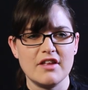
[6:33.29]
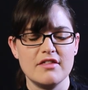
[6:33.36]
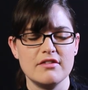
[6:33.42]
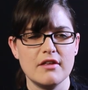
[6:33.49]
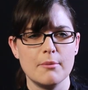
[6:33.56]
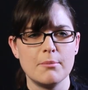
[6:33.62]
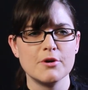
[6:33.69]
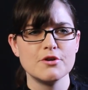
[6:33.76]

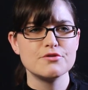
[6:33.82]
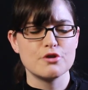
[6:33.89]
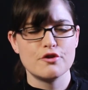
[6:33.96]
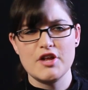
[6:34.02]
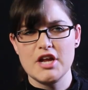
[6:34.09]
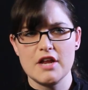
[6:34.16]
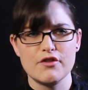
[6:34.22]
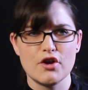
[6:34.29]
than a producer
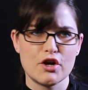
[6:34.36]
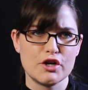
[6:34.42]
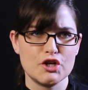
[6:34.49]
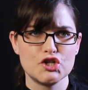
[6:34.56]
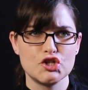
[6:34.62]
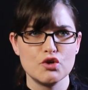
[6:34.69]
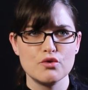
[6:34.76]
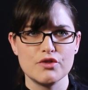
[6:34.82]
thinking they're going to
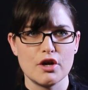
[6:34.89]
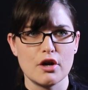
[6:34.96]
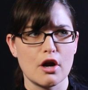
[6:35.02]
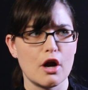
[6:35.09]
shoot their